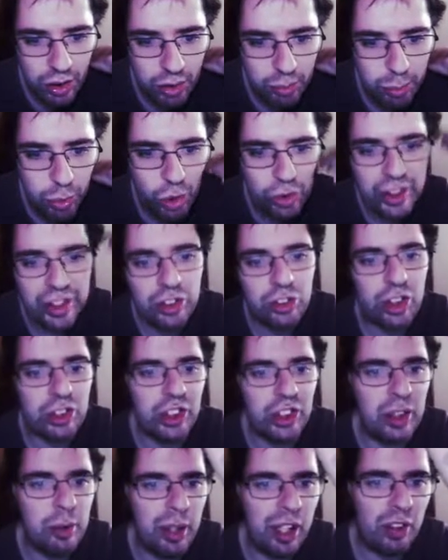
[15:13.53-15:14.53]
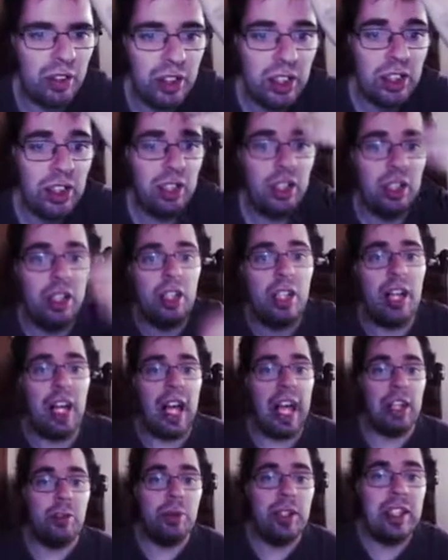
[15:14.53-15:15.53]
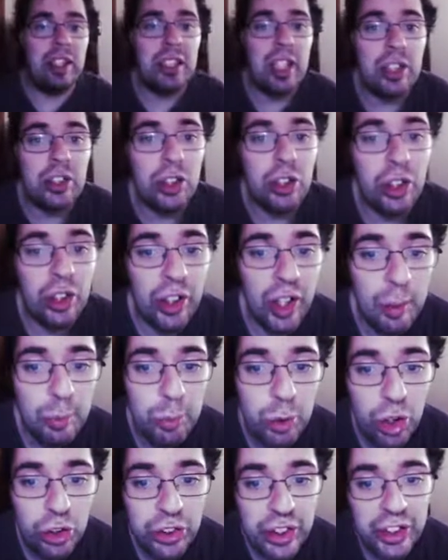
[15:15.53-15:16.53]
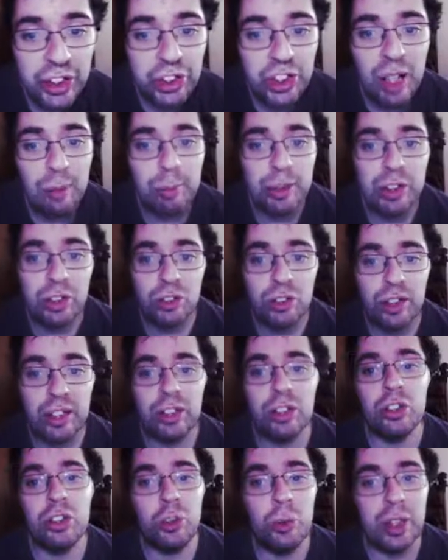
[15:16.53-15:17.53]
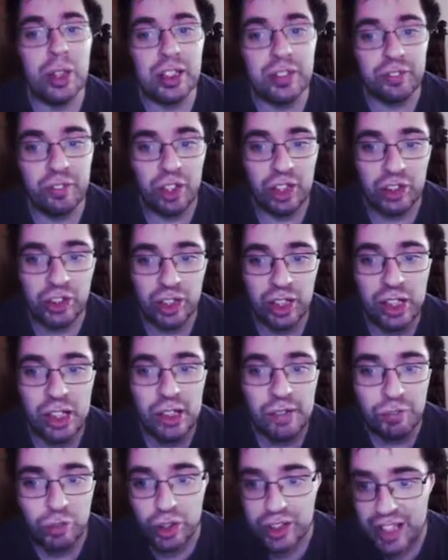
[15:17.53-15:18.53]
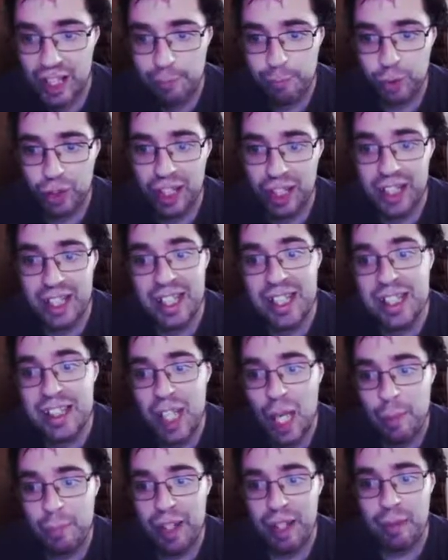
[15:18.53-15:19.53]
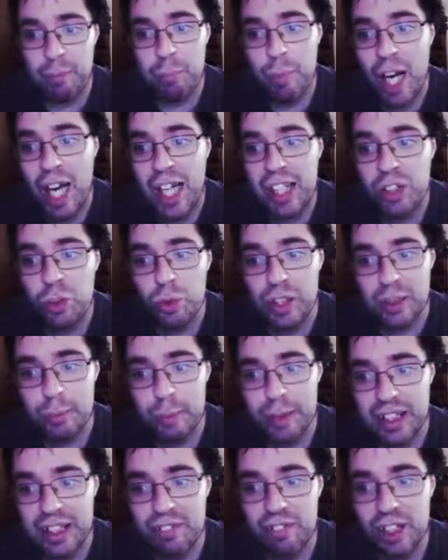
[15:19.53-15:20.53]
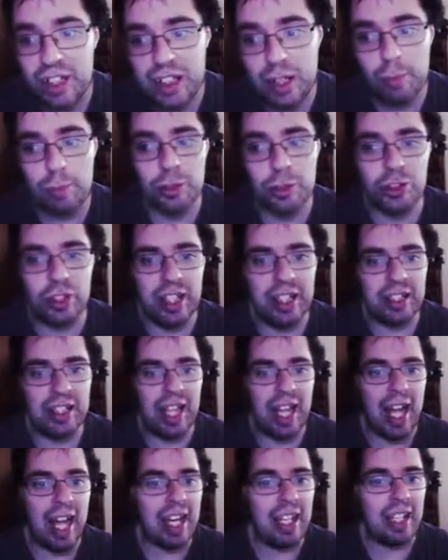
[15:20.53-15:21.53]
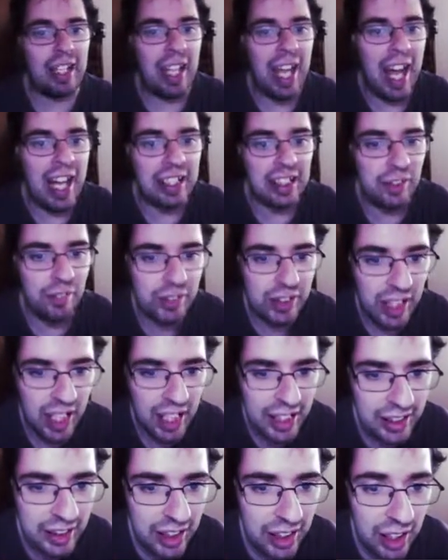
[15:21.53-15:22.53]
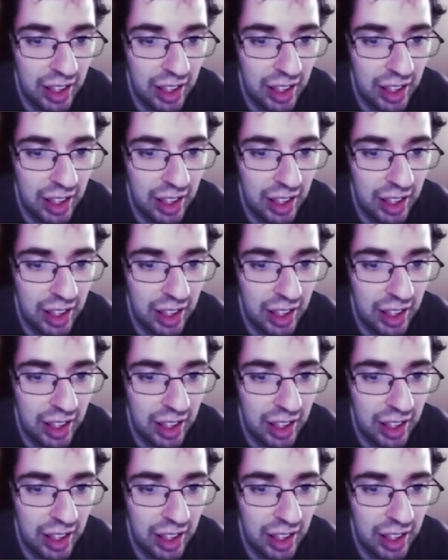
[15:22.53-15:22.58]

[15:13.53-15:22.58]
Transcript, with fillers: Protein structure. Here we go. As we discussed earlier, a protein shape is critical to its function. For example, an enzyme can bind to a specific substrate at an active site.